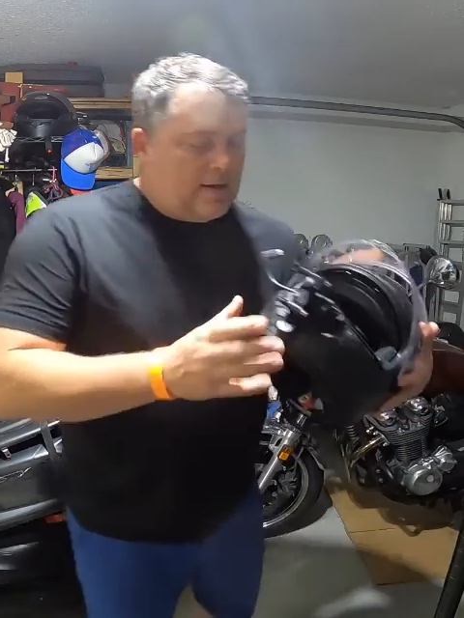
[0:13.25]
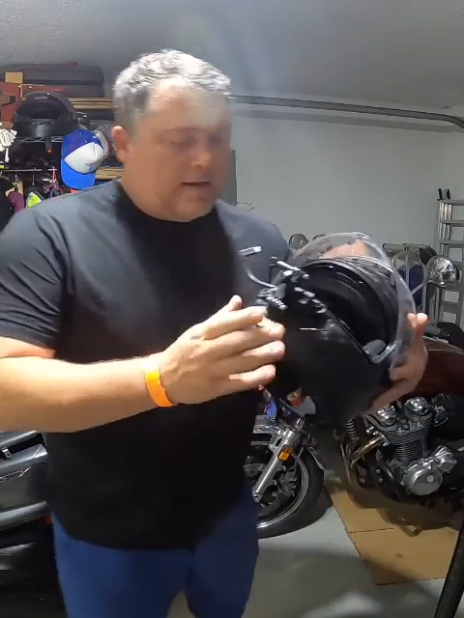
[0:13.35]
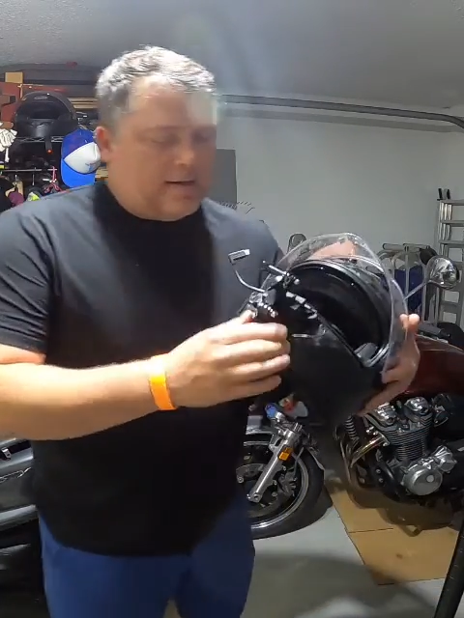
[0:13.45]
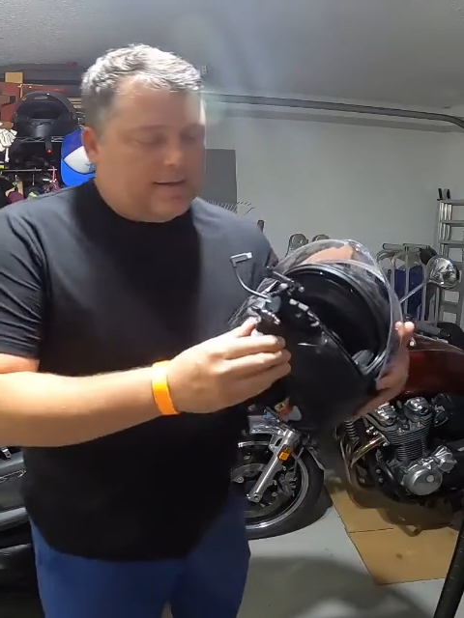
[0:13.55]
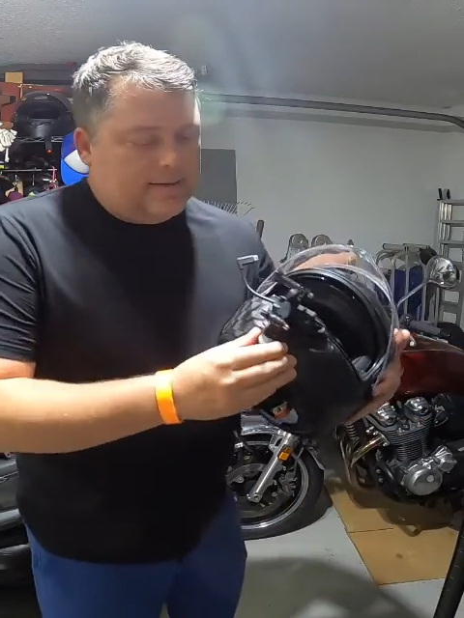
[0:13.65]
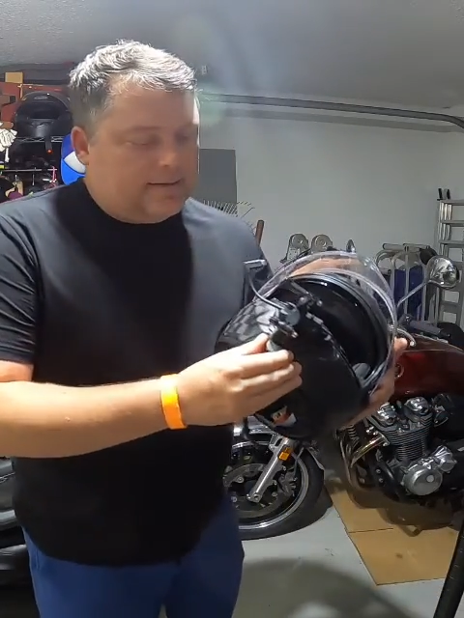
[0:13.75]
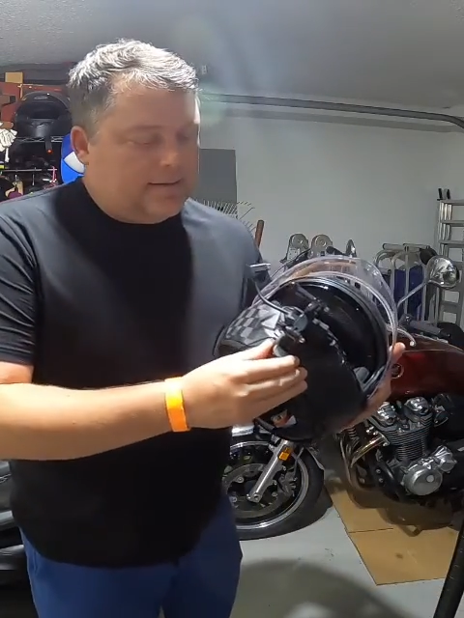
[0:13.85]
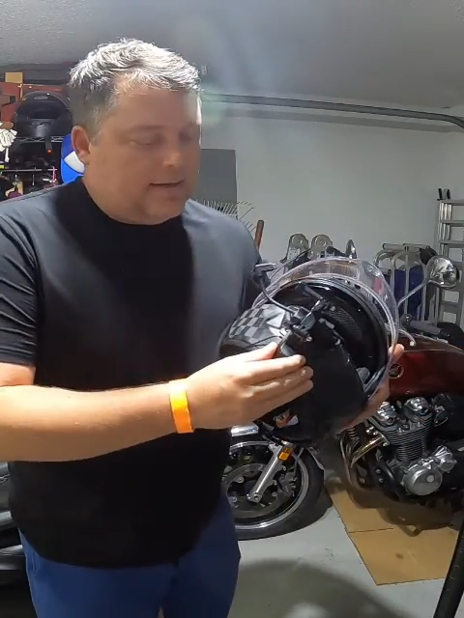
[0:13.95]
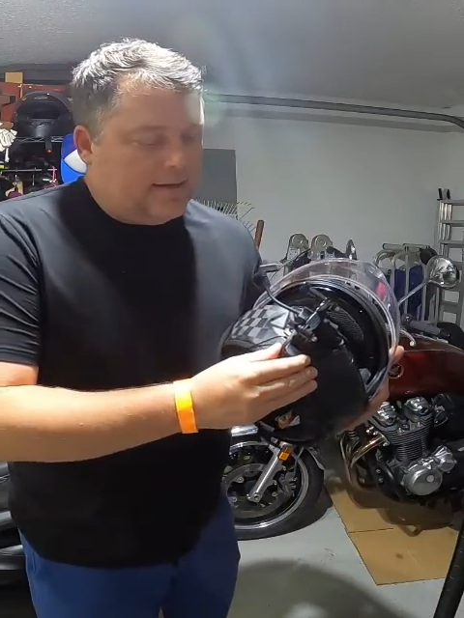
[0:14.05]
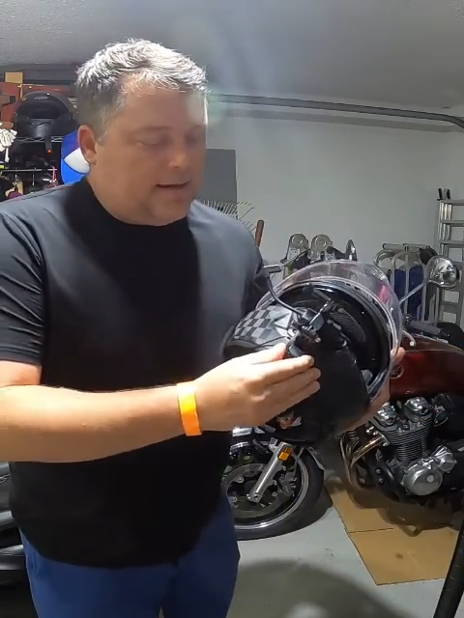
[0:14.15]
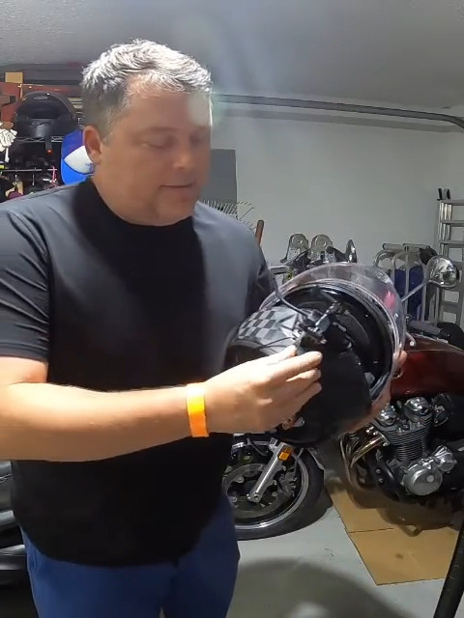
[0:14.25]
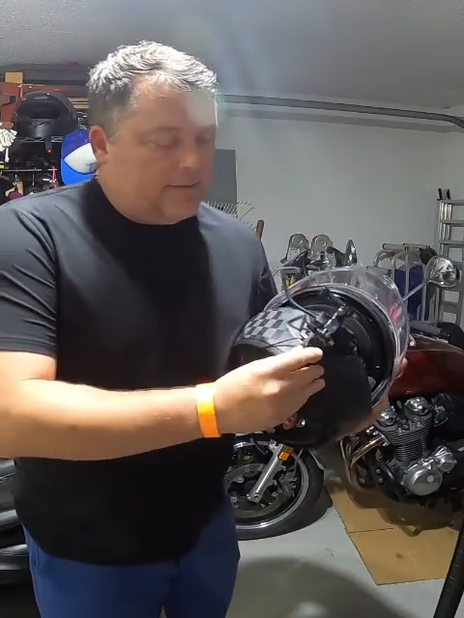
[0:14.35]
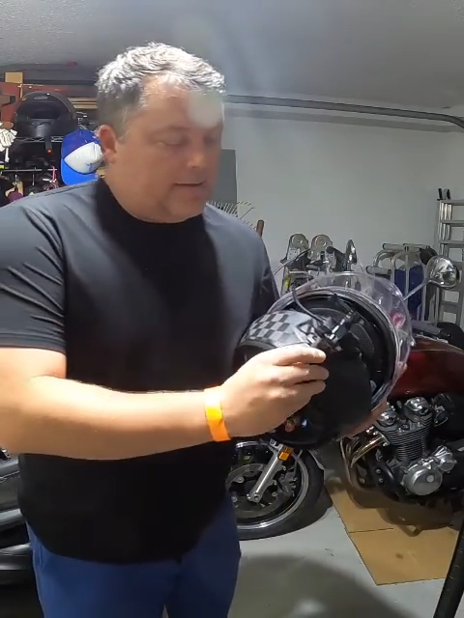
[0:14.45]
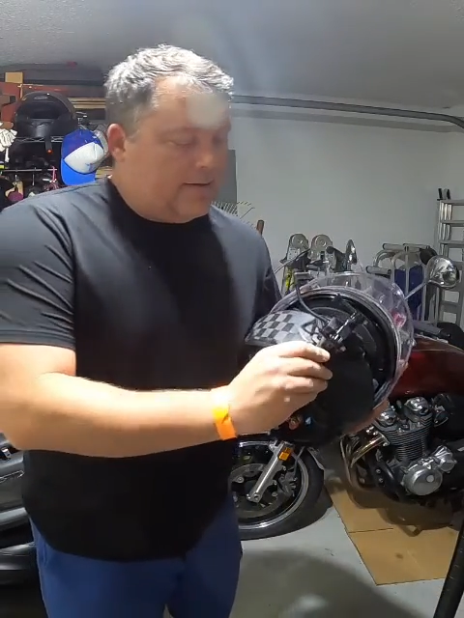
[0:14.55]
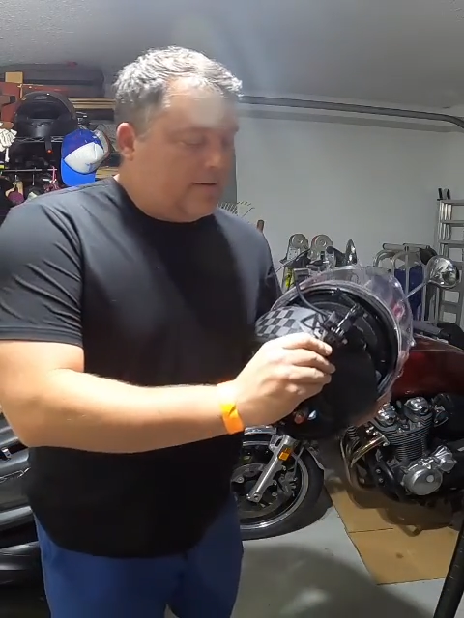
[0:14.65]
I got this
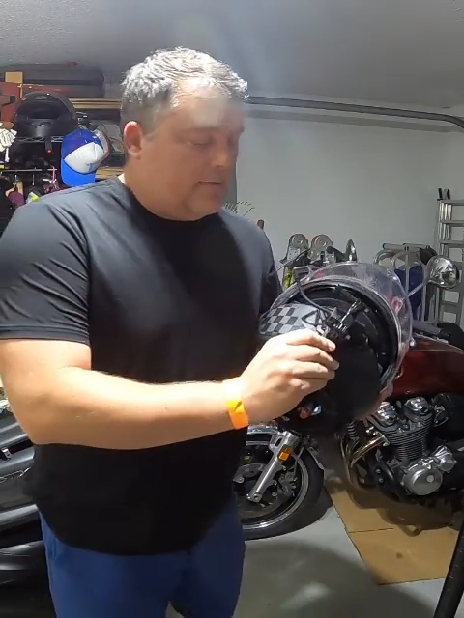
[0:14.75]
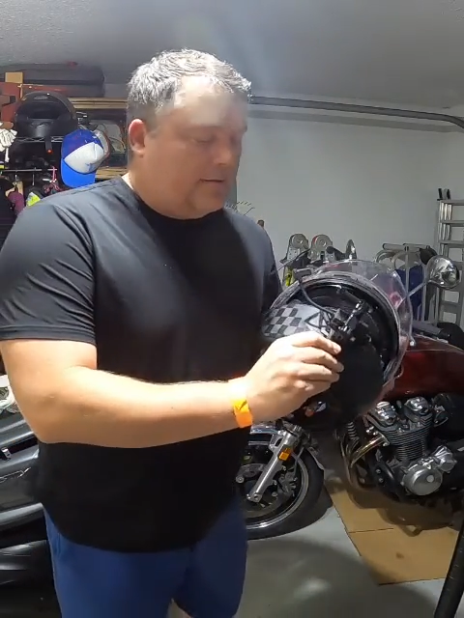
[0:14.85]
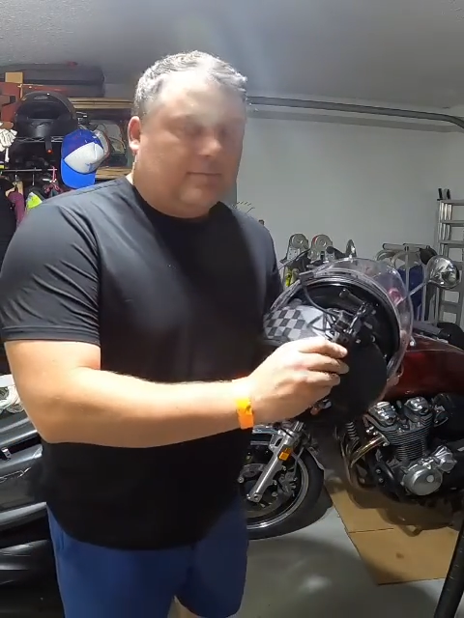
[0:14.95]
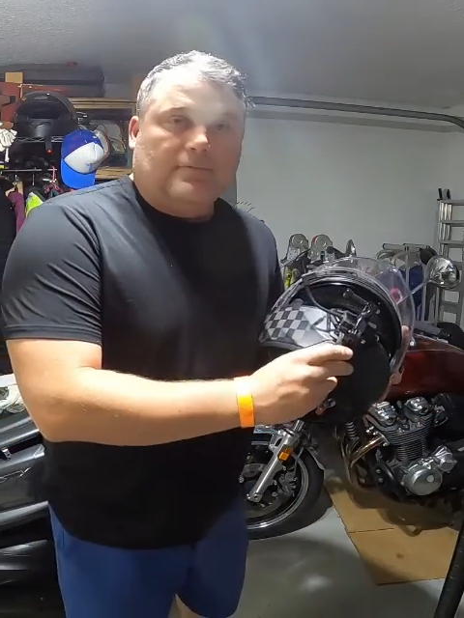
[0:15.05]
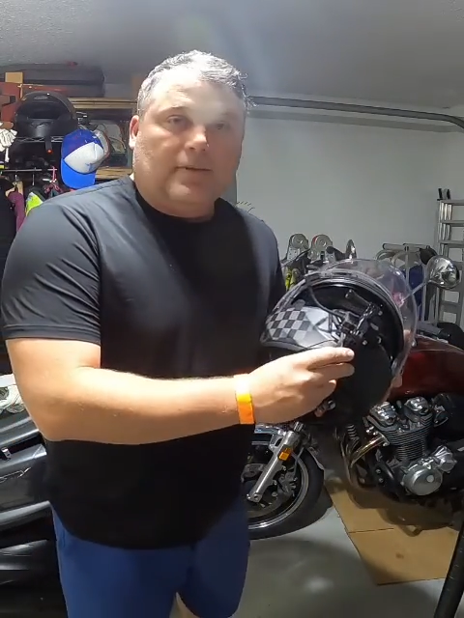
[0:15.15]
Amazon